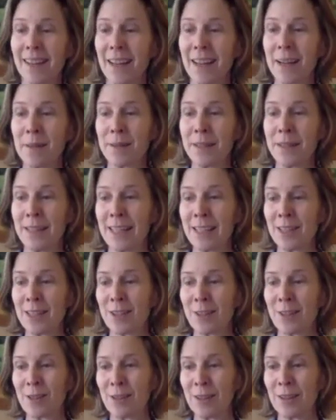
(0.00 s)
And that's
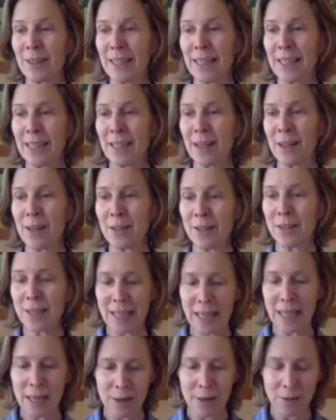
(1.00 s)
certainly
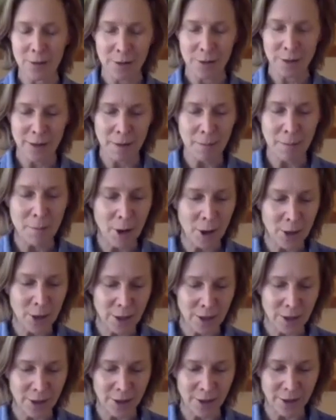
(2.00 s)
also a
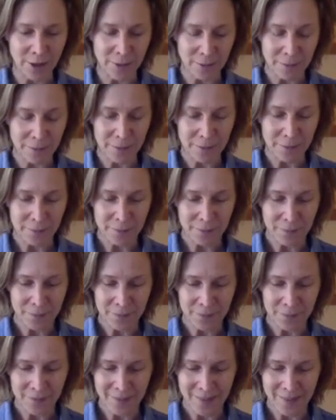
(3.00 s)
marker
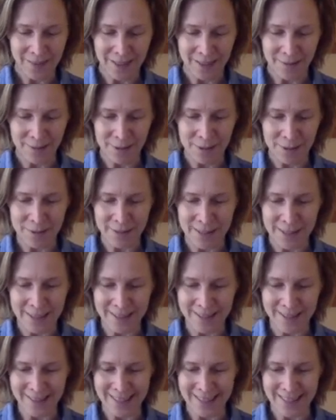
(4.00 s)
that
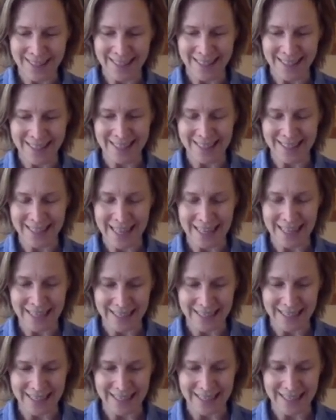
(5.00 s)
reveals that these
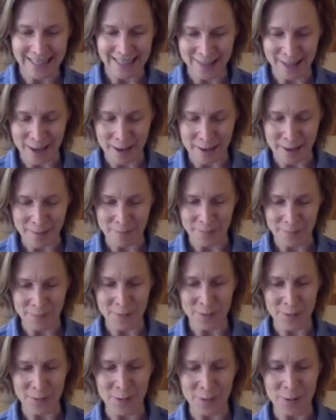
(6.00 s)
lessons
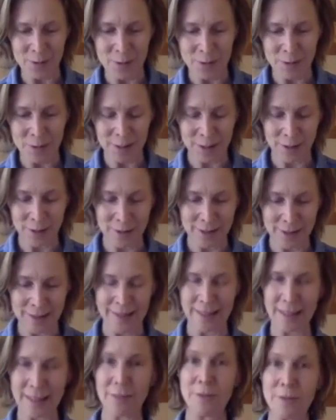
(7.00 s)
do
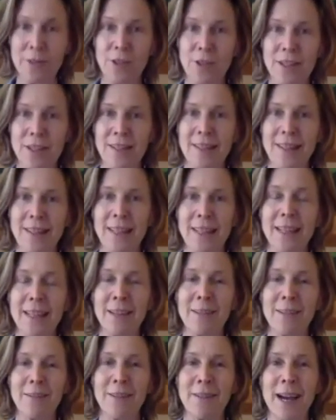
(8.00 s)
increase the efficiency
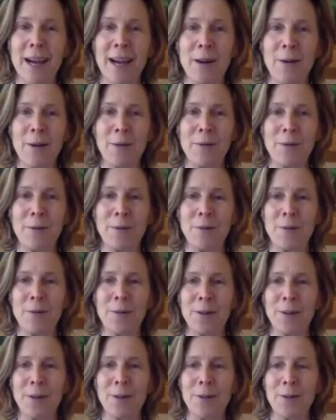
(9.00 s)
of how
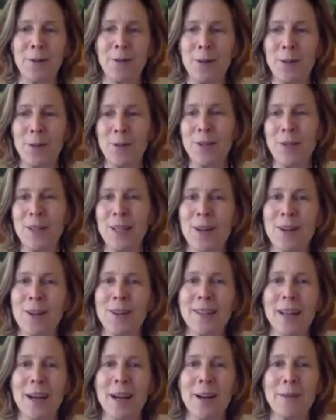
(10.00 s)
we're using
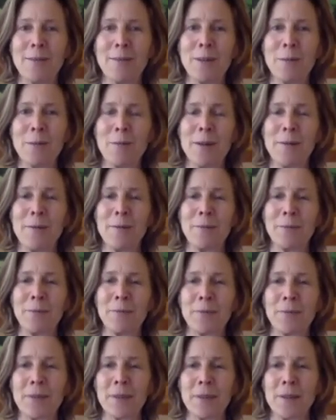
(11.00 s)
ourselves, but
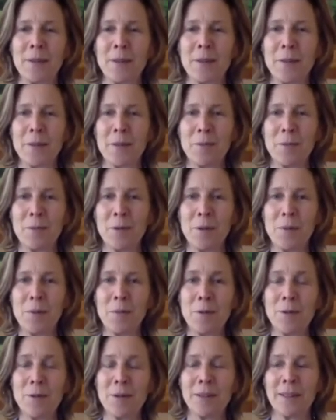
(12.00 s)
more
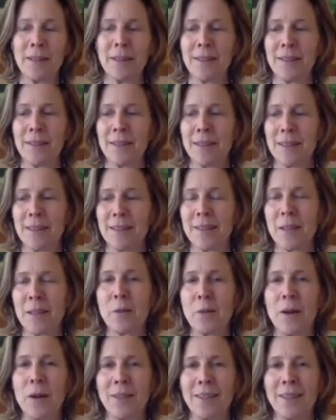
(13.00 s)
important is the
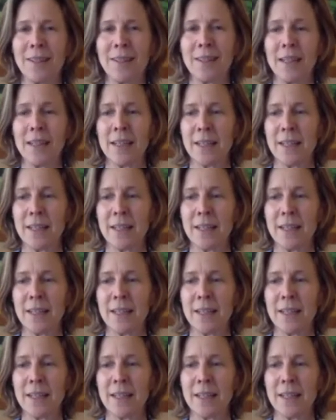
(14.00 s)
quality.